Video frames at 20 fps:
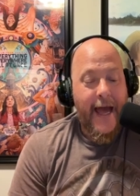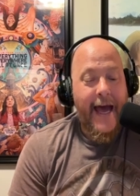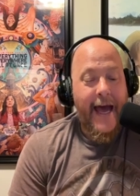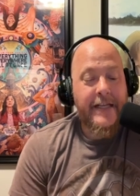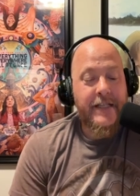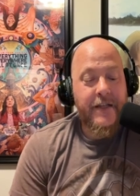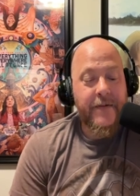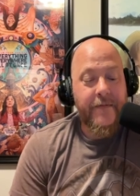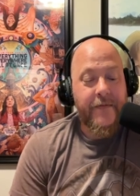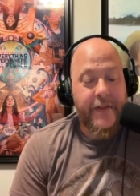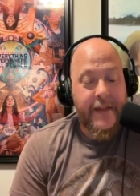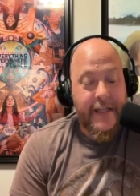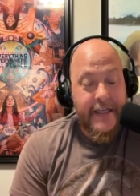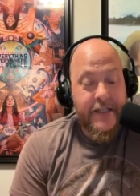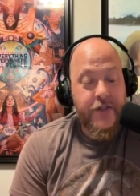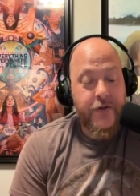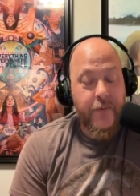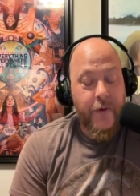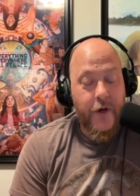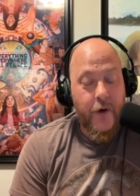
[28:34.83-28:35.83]
As of
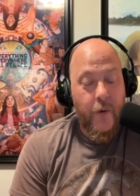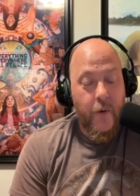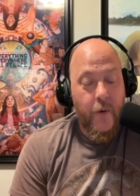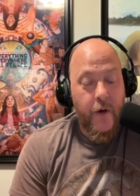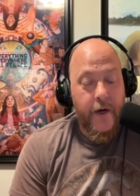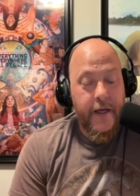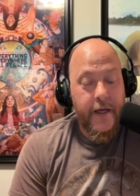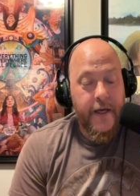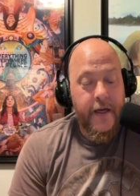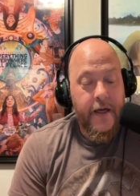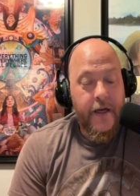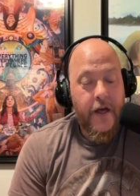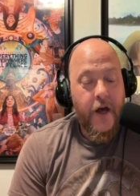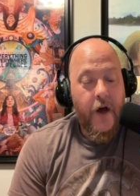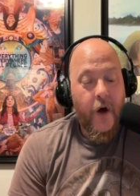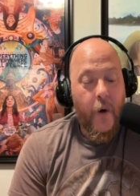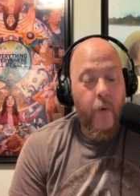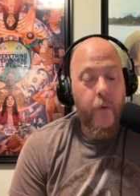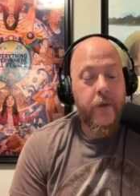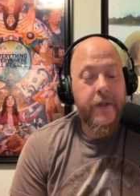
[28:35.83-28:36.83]
this recording,
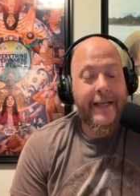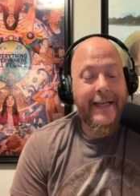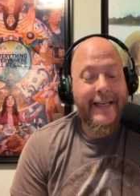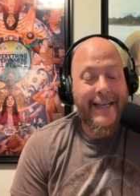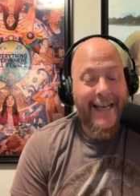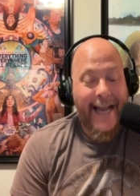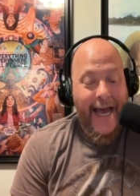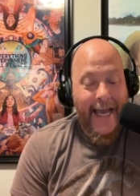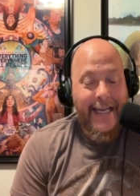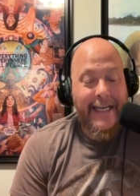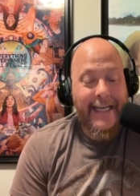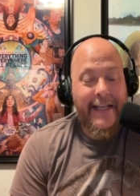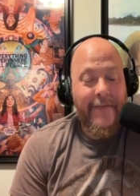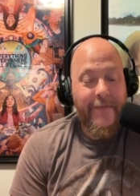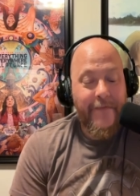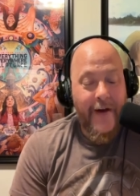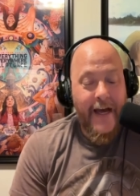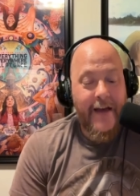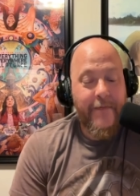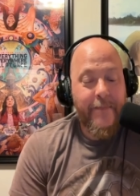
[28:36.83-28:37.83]
only
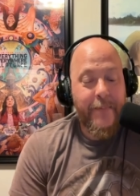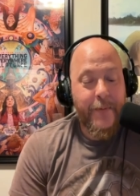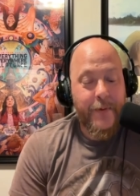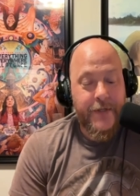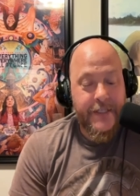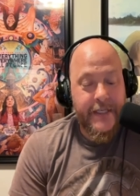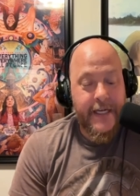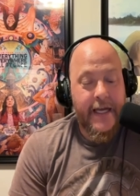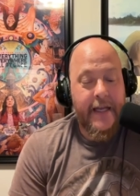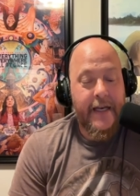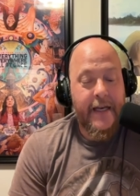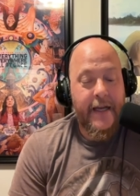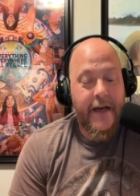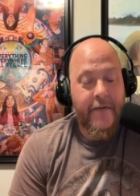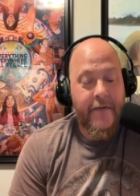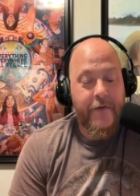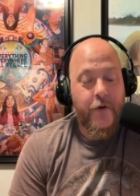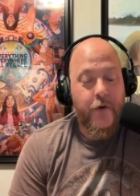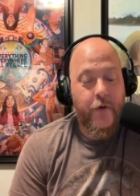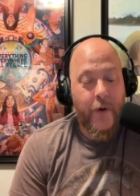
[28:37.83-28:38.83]
95%
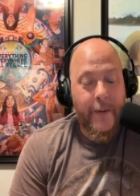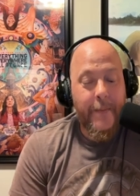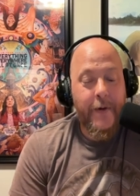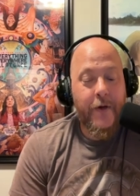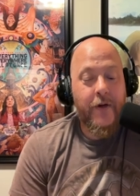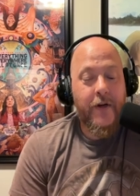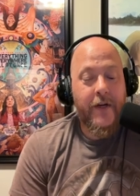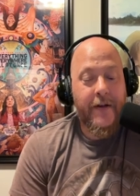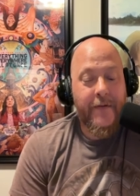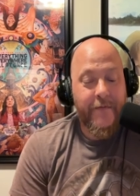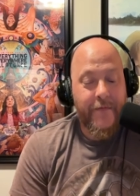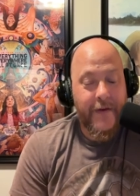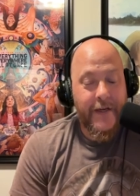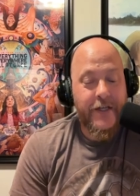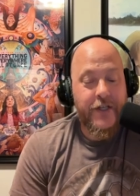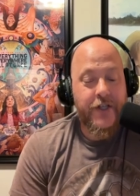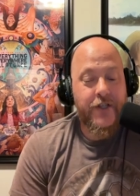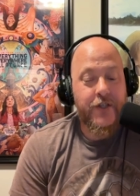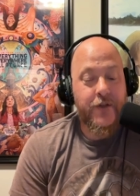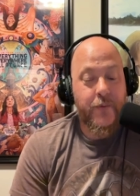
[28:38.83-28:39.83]
of criminal
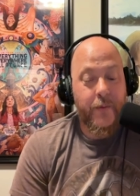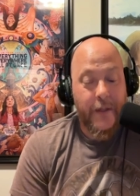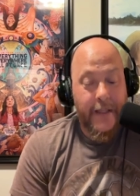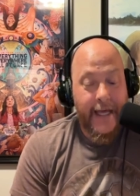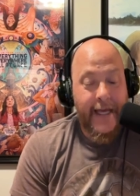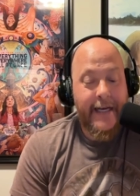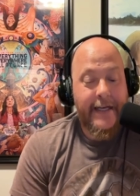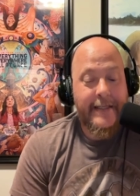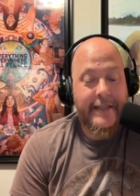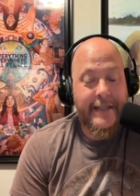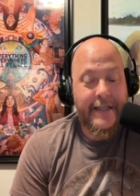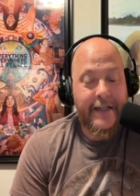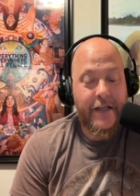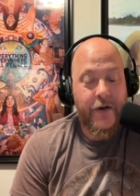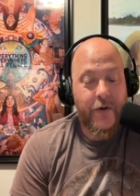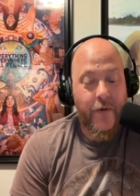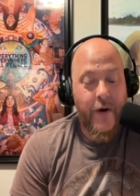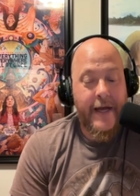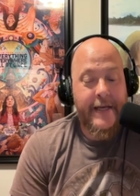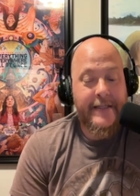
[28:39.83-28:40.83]
convictions related to
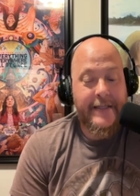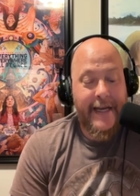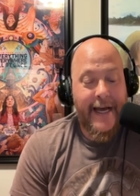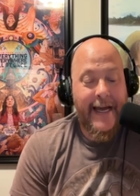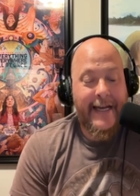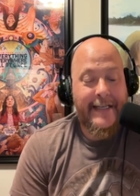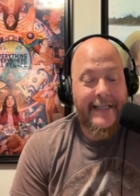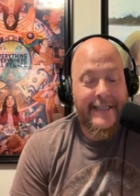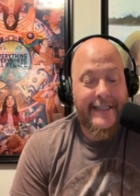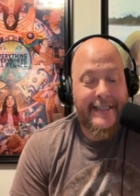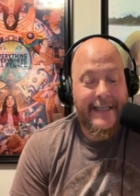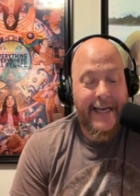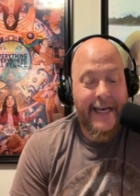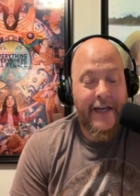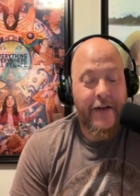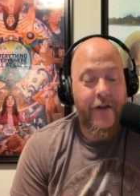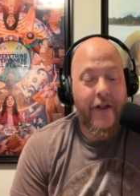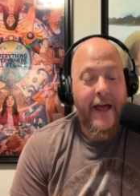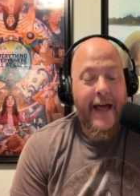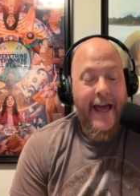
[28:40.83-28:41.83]
the Horizon IT
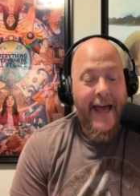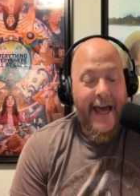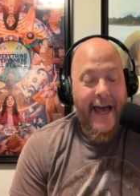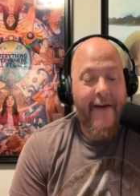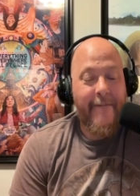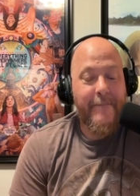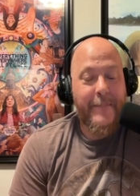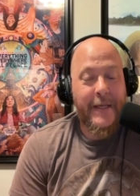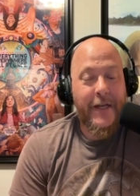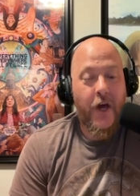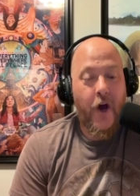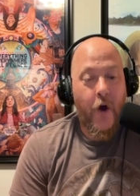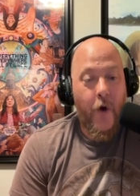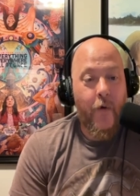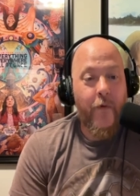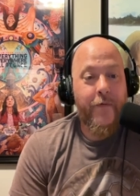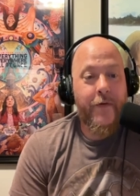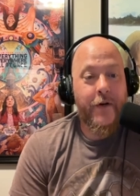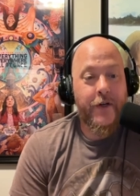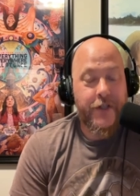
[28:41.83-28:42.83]
scandal have been
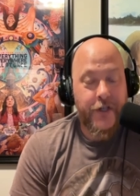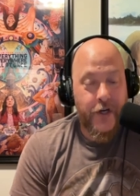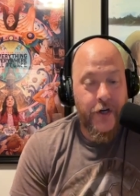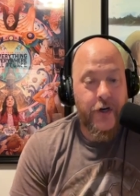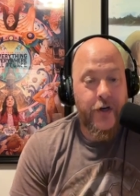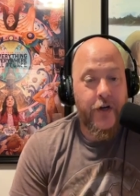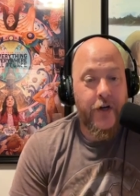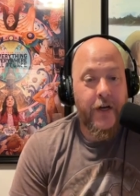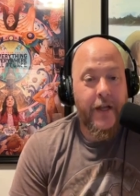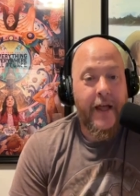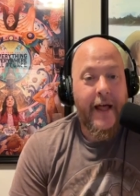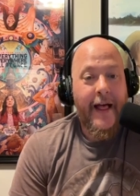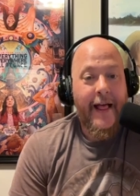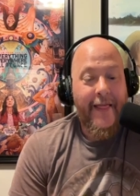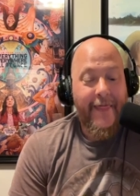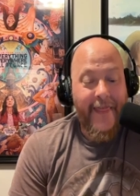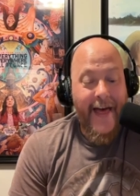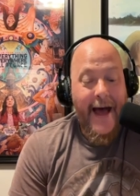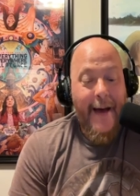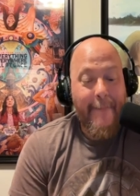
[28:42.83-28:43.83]
overturned.
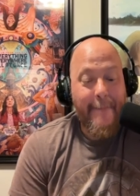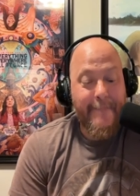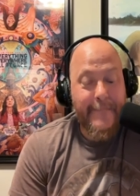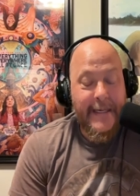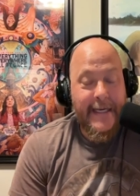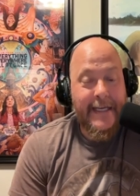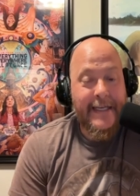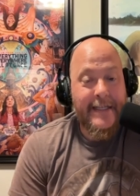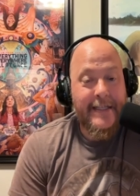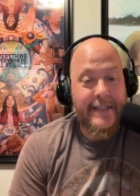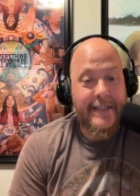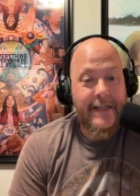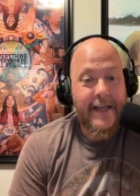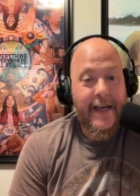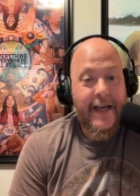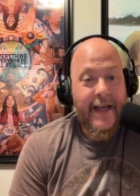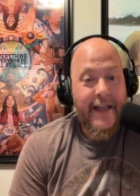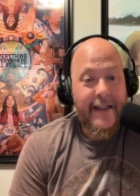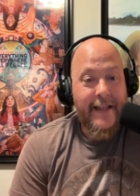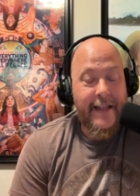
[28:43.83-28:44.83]
That means
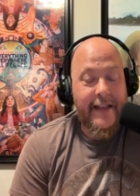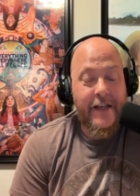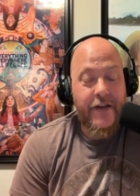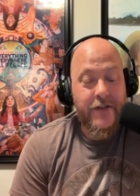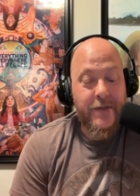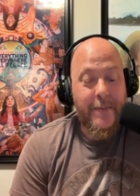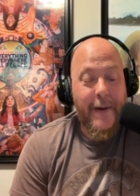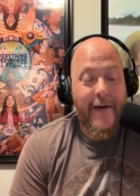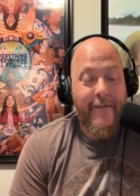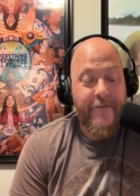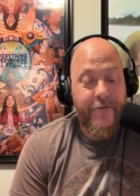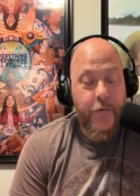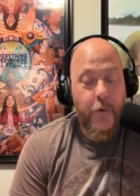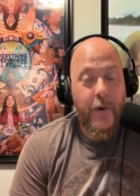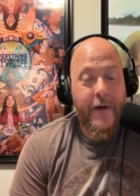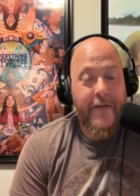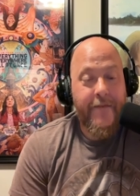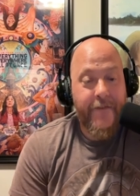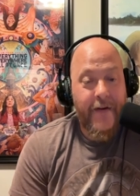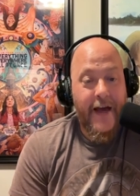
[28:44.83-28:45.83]
that there's about
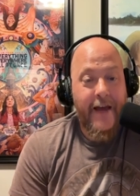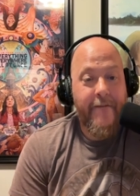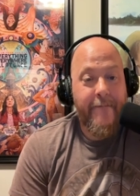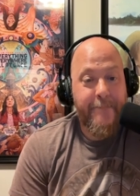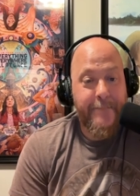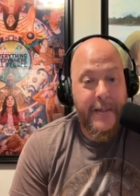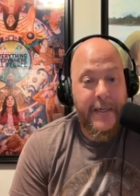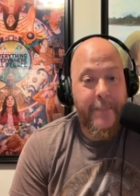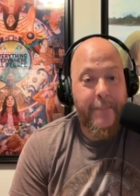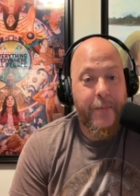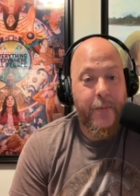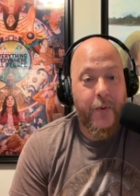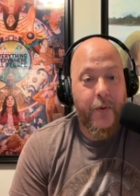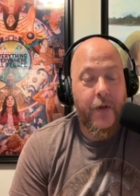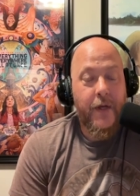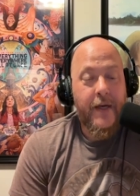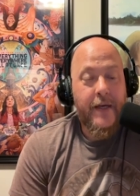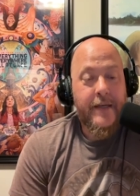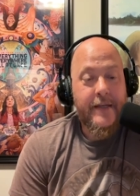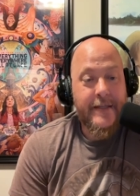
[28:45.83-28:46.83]
45
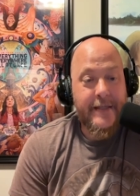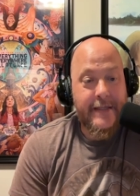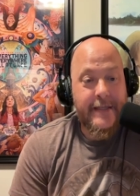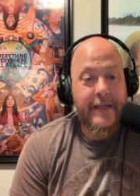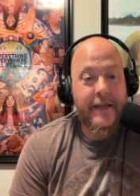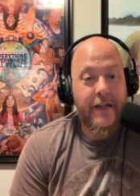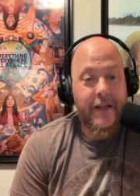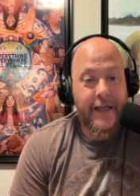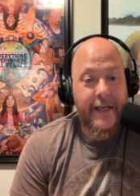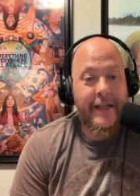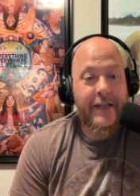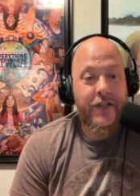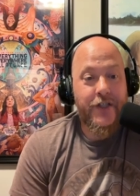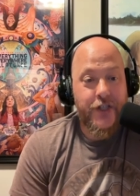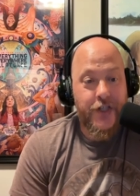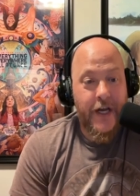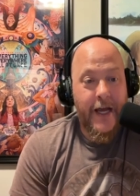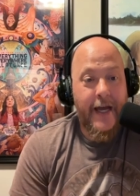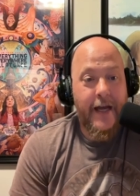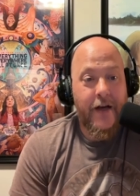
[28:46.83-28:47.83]
people still in
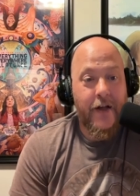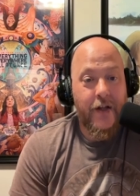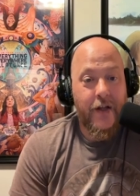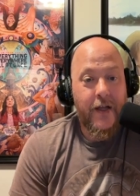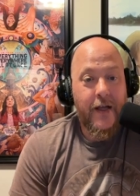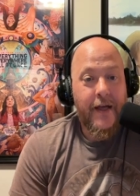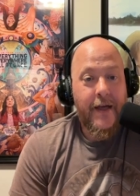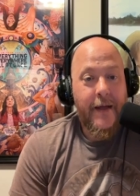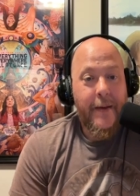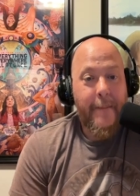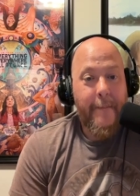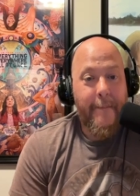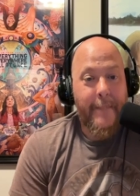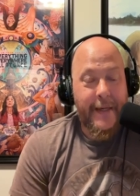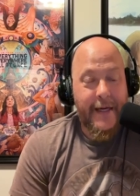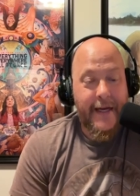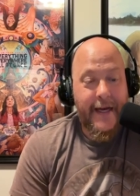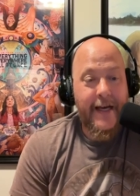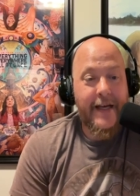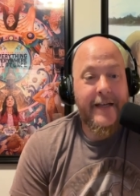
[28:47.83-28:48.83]
jail
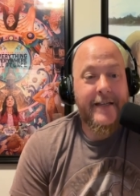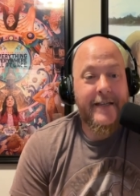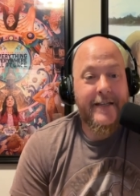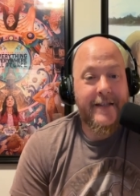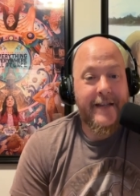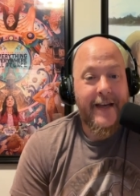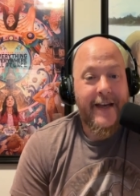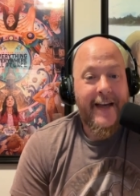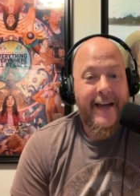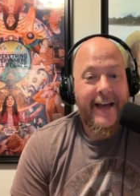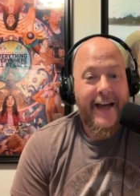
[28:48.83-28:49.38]
because